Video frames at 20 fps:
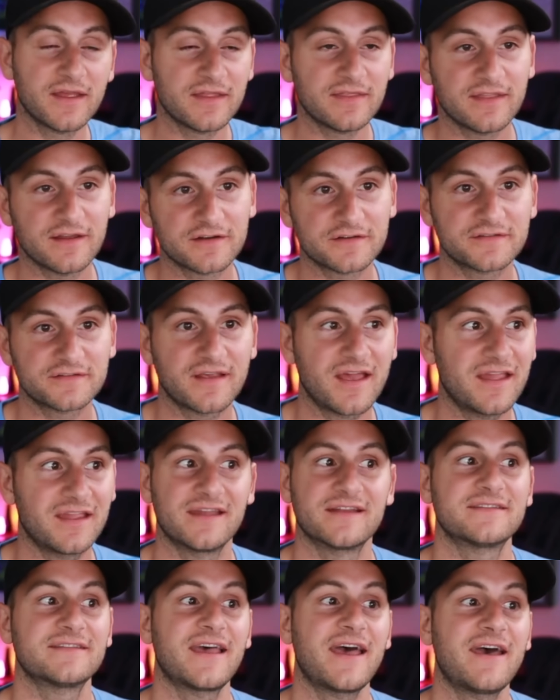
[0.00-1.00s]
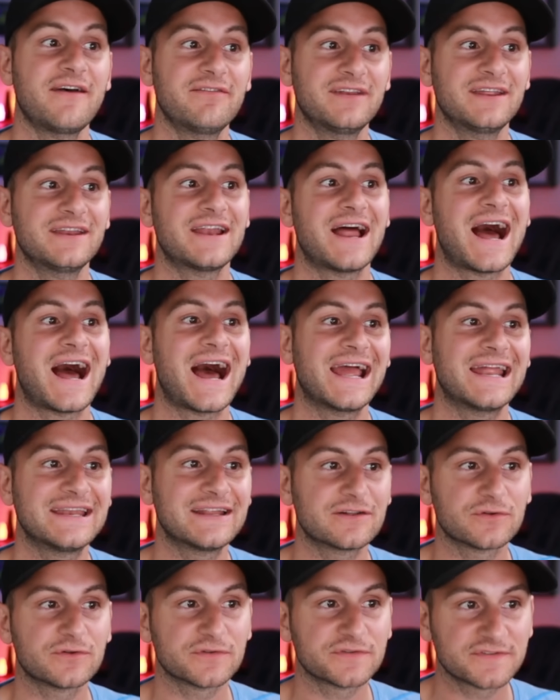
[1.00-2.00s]
they're saying it's evident high
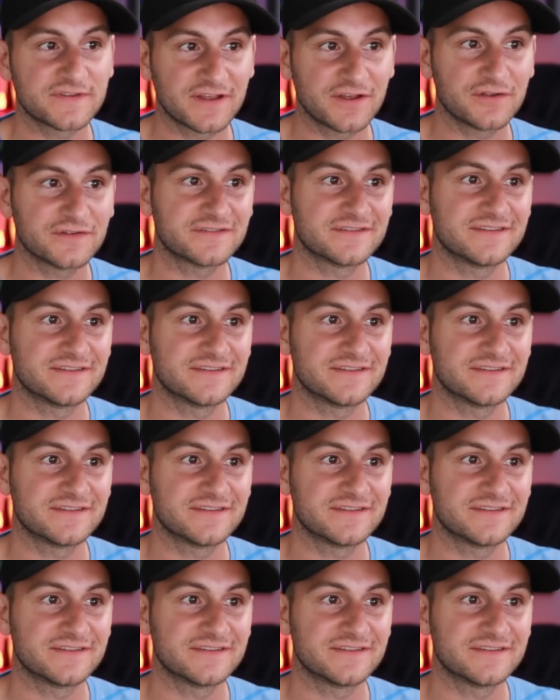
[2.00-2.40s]
nickel cells